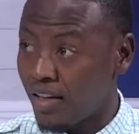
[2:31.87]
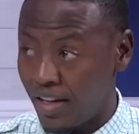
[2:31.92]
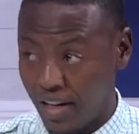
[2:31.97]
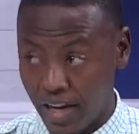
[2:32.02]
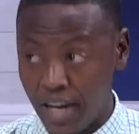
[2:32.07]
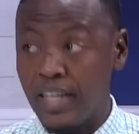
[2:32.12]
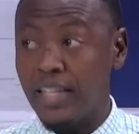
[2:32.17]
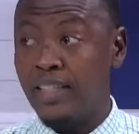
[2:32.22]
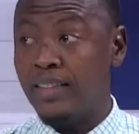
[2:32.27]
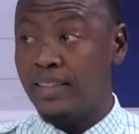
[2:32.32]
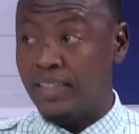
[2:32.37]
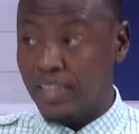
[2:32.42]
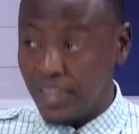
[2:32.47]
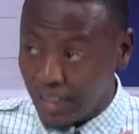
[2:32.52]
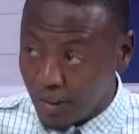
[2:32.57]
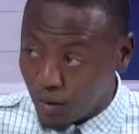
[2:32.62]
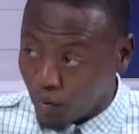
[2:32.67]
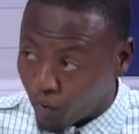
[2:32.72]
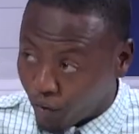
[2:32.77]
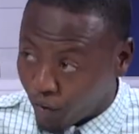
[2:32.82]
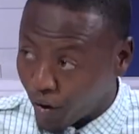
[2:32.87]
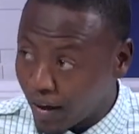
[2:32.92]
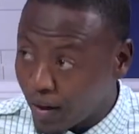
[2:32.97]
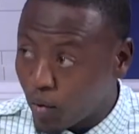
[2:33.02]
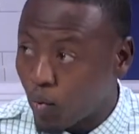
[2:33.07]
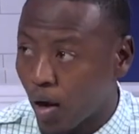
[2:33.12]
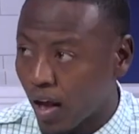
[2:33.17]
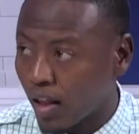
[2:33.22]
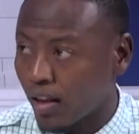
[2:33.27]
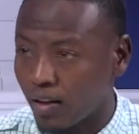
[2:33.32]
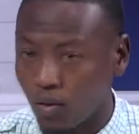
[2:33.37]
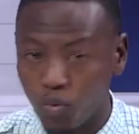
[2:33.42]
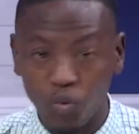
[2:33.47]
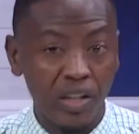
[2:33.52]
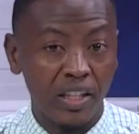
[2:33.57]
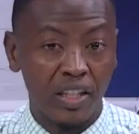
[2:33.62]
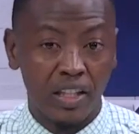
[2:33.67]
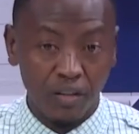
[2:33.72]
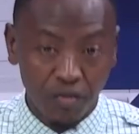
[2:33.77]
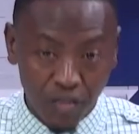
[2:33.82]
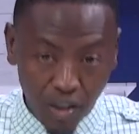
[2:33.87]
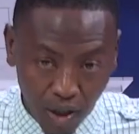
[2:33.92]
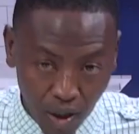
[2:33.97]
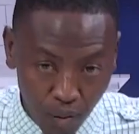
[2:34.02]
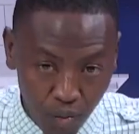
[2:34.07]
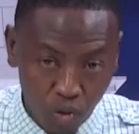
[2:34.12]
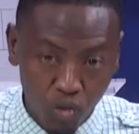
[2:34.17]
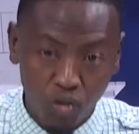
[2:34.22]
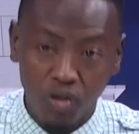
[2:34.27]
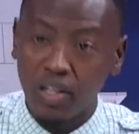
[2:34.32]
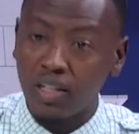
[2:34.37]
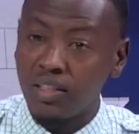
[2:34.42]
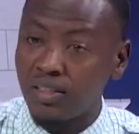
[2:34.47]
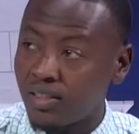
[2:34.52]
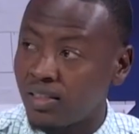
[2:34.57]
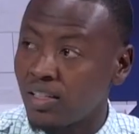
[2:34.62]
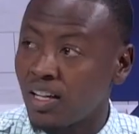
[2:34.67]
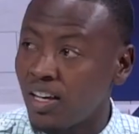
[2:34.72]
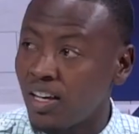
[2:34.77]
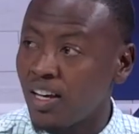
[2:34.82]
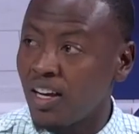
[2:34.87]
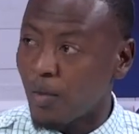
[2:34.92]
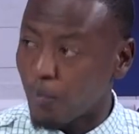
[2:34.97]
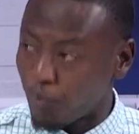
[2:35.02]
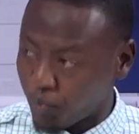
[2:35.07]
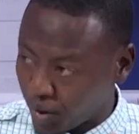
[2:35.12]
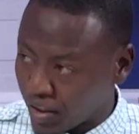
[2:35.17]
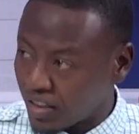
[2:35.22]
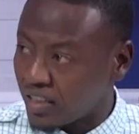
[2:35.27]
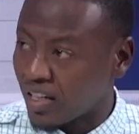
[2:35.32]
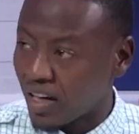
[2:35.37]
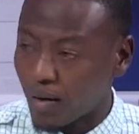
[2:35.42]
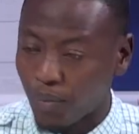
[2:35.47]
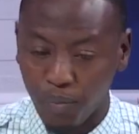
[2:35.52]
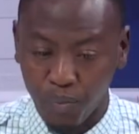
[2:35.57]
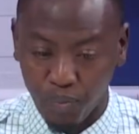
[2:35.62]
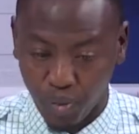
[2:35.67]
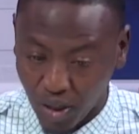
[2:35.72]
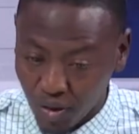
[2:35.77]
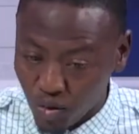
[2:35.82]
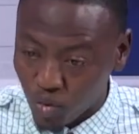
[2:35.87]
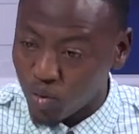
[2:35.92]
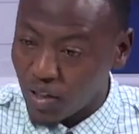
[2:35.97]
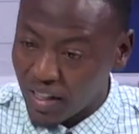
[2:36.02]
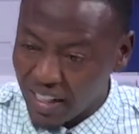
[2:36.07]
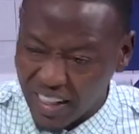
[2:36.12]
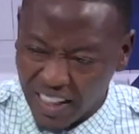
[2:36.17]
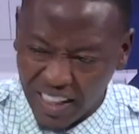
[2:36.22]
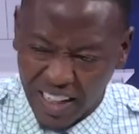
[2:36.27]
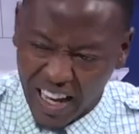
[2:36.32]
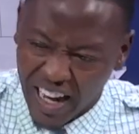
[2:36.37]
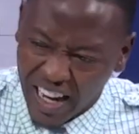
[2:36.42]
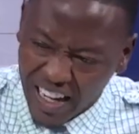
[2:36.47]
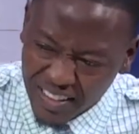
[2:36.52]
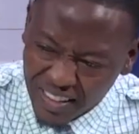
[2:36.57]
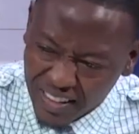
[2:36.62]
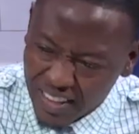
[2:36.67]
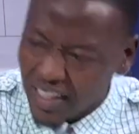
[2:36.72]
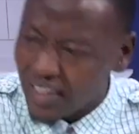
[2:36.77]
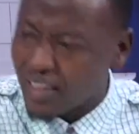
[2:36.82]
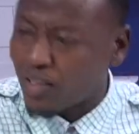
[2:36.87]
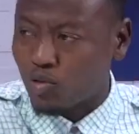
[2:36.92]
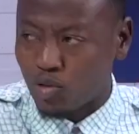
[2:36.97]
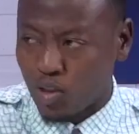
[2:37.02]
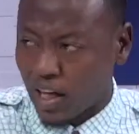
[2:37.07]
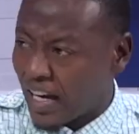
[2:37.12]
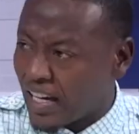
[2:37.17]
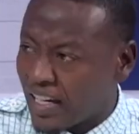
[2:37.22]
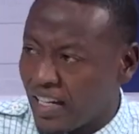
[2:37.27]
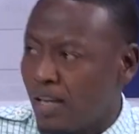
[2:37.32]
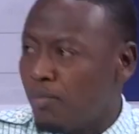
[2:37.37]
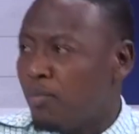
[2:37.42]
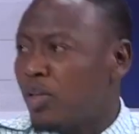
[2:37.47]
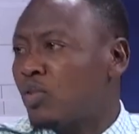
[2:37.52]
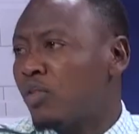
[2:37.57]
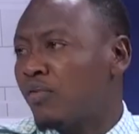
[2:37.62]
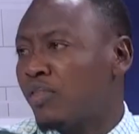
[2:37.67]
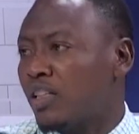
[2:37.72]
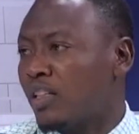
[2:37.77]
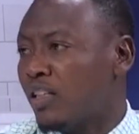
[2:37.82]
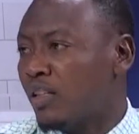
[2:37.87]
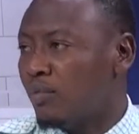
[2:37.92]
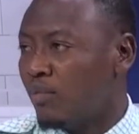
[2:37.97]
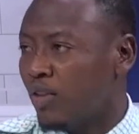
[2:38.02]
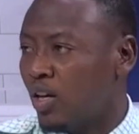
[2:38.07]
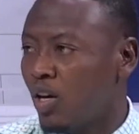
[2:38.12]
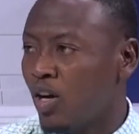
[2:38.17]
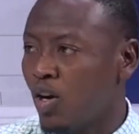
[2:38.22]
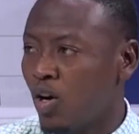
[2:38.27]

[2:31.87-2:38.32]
And he did very well. We gave the Cameroonians pressure prior to the last dying embers of the game,